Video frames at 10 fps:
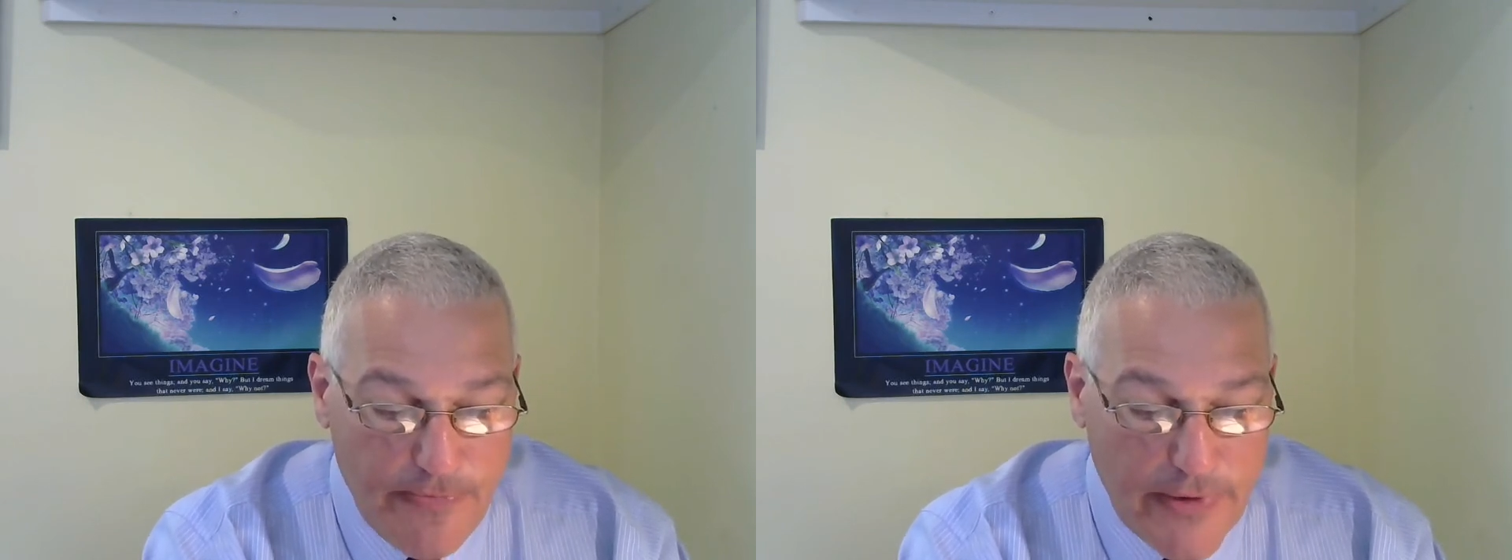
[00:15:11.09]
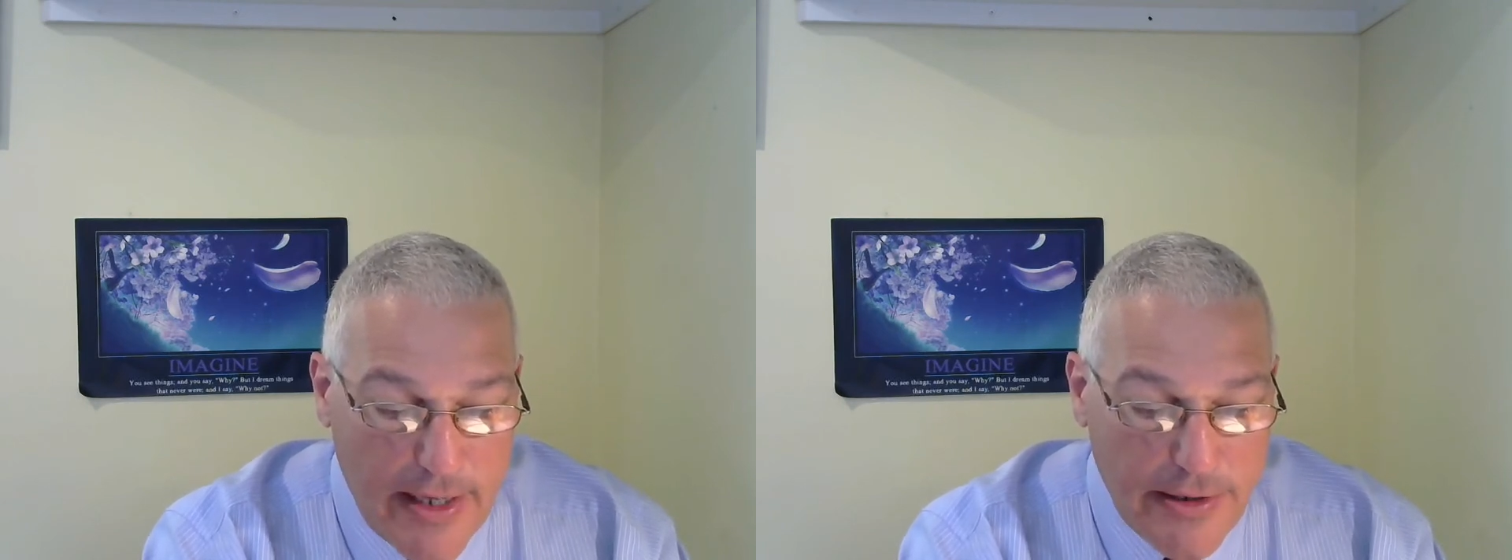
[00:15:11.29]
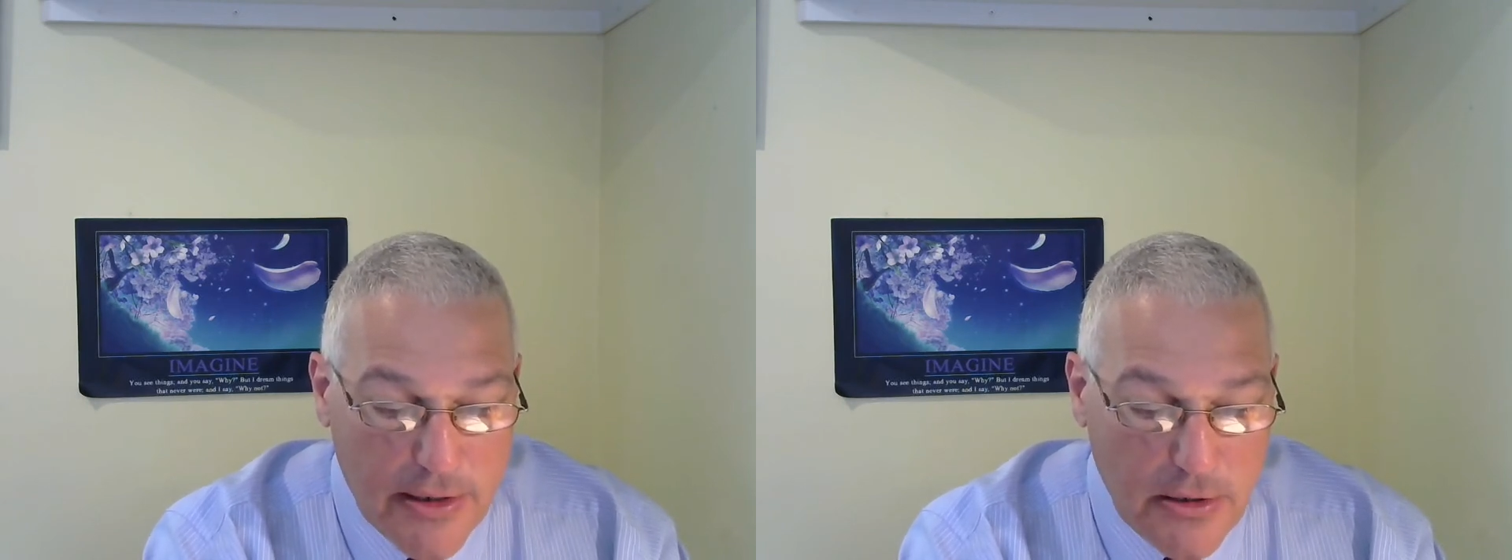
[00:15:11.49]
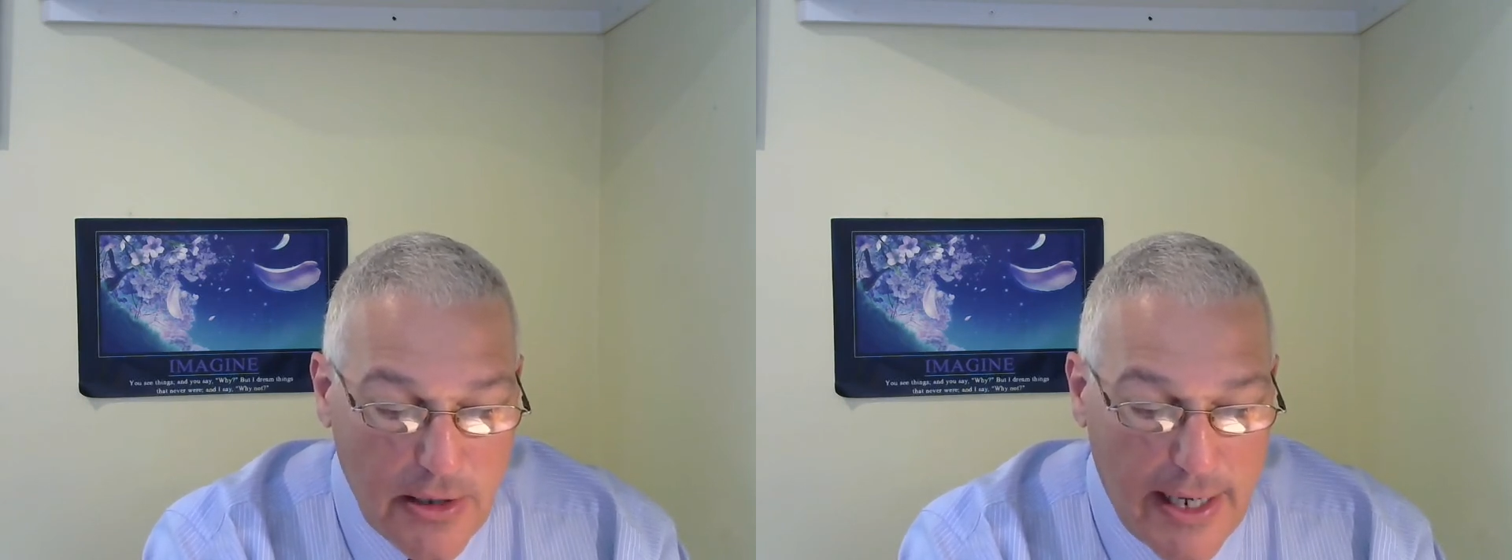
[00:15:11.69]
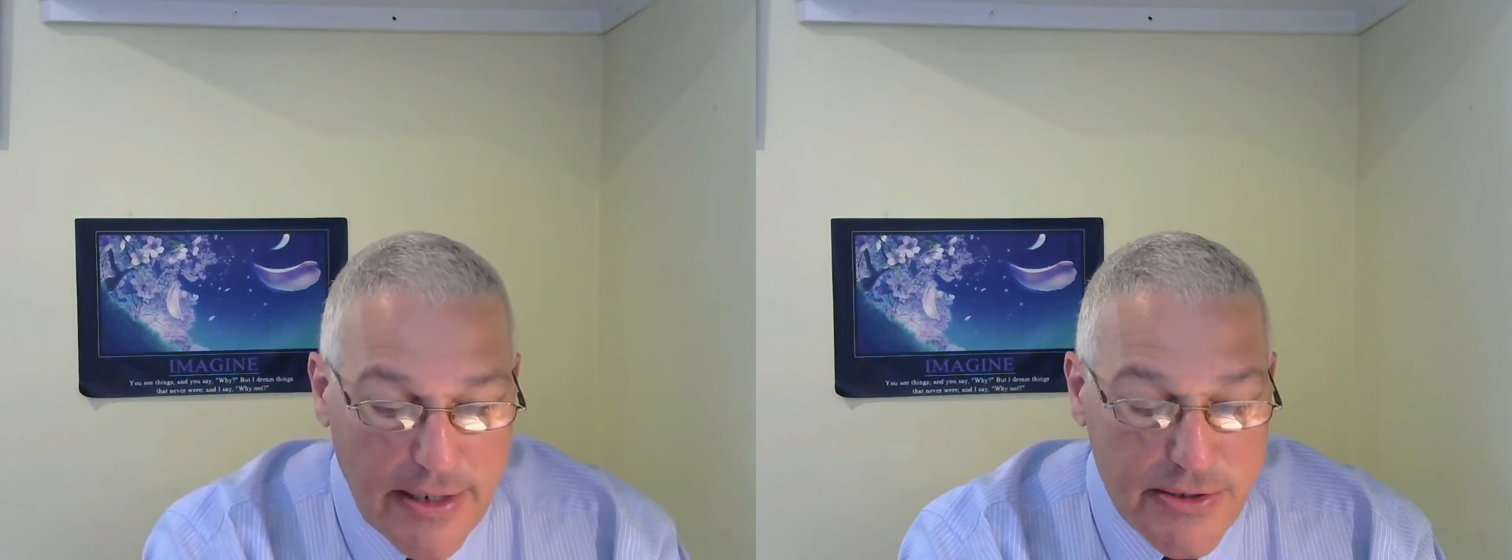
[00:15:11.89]
and the
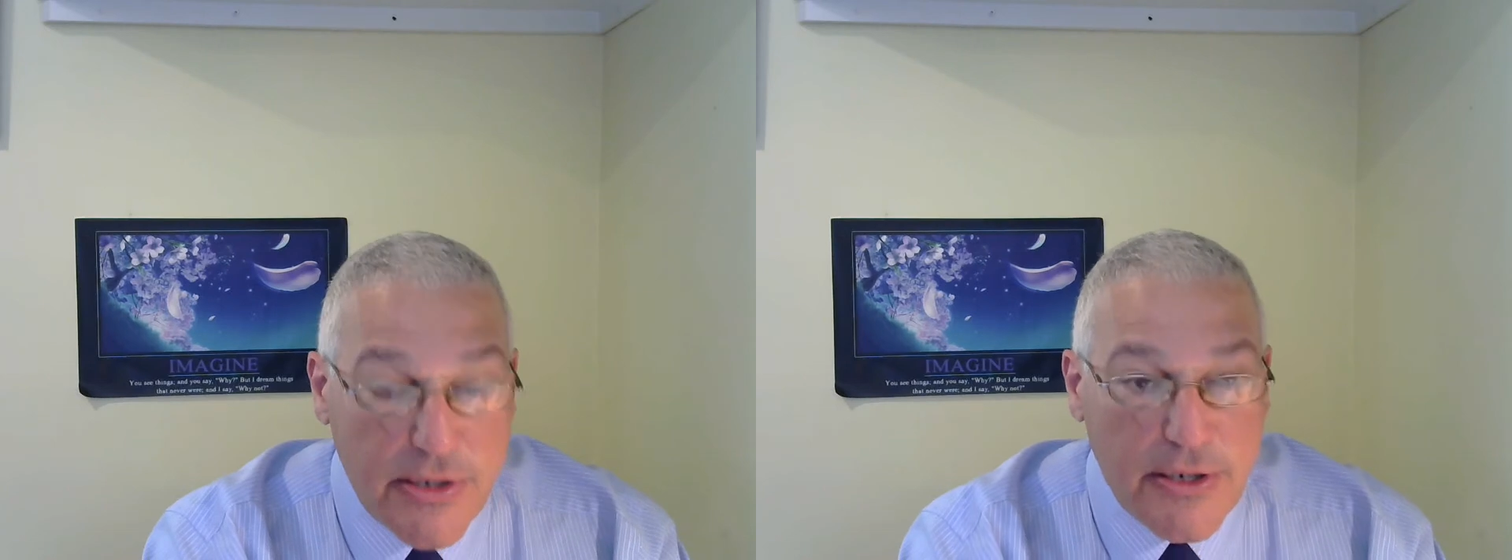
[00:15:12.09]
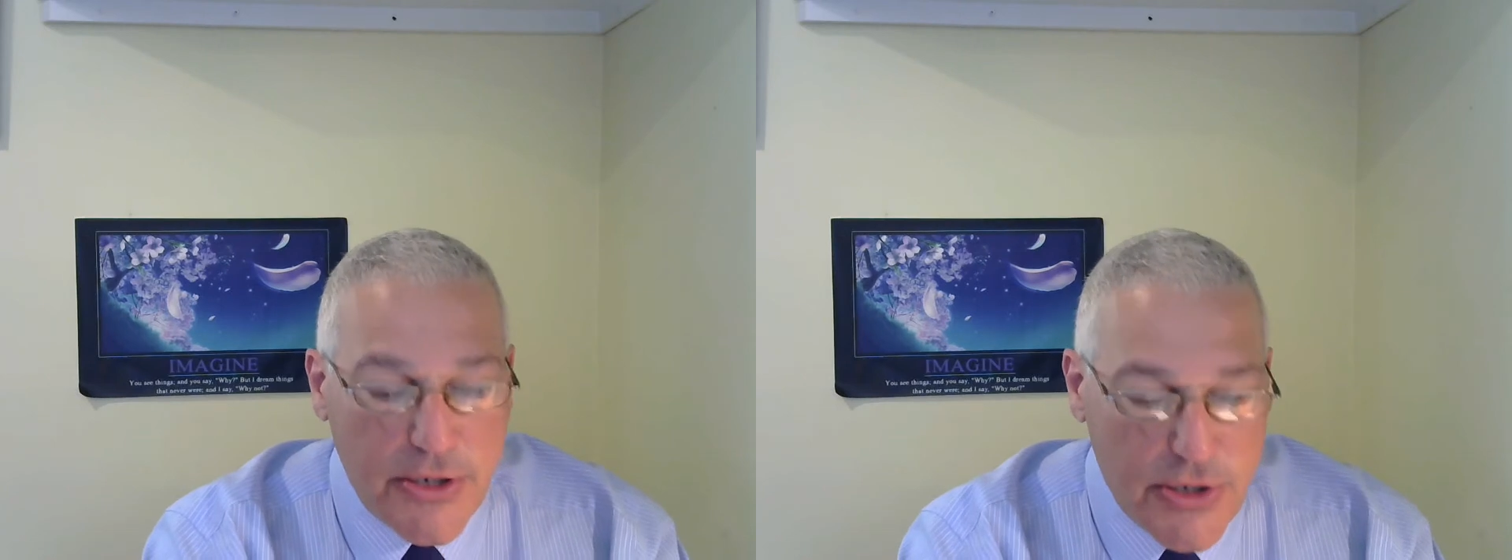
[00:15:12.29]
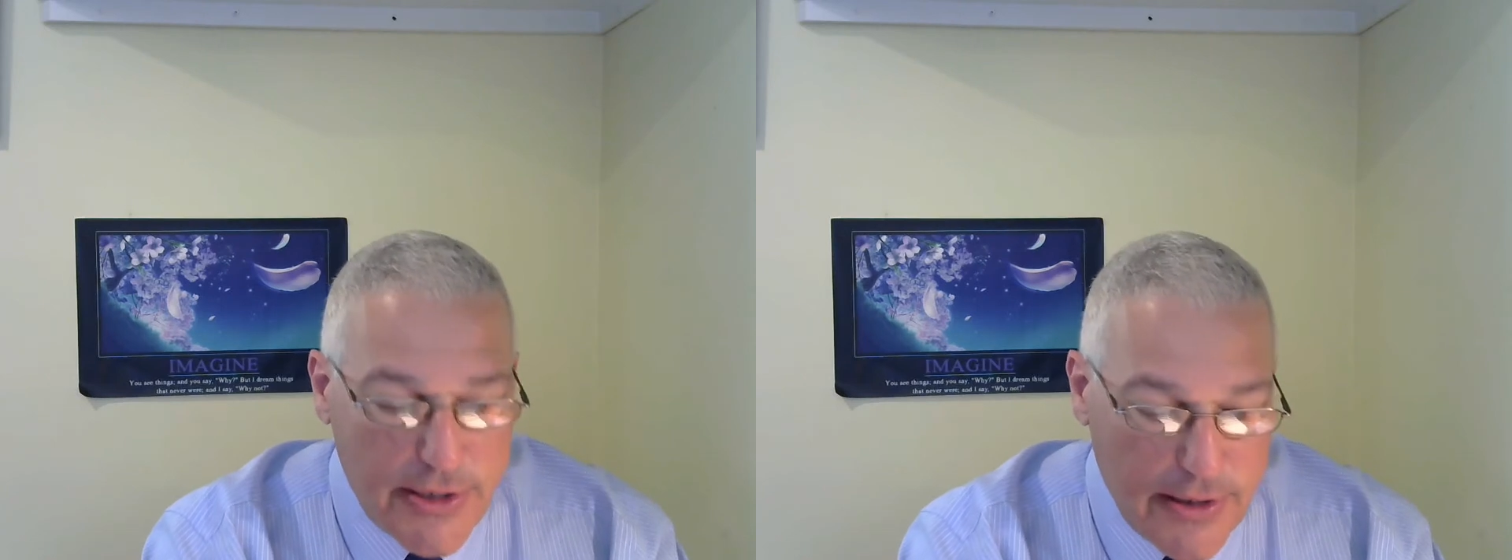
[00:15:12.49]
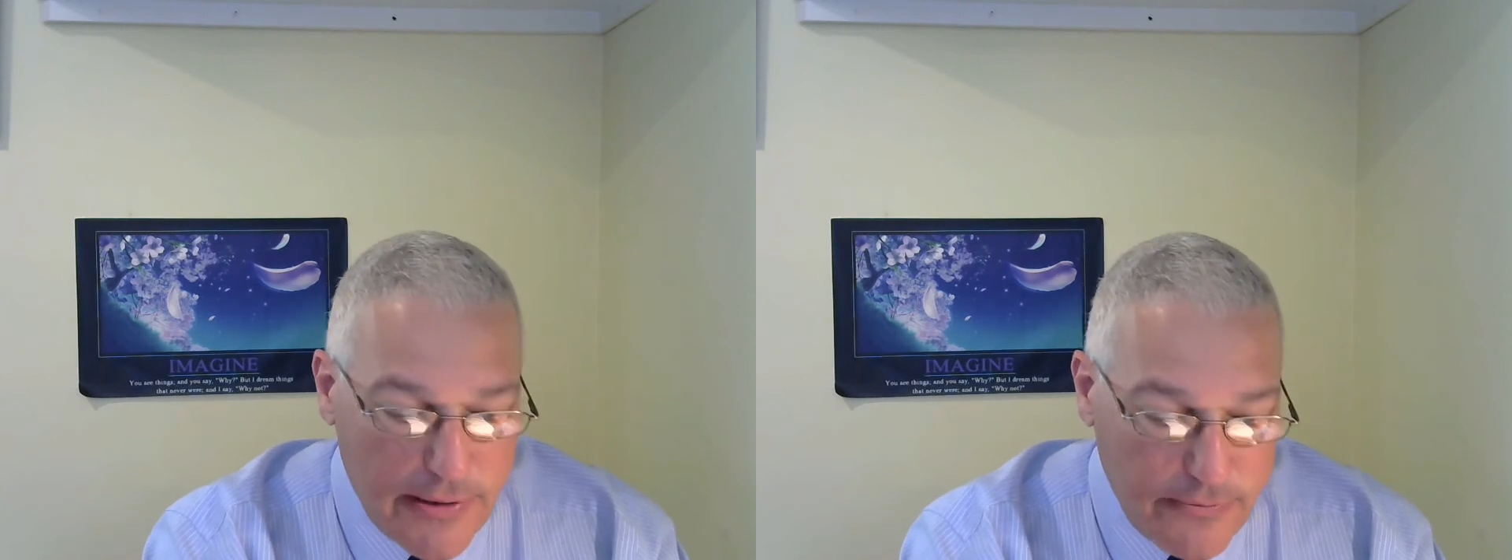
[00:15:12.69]
client is initiated.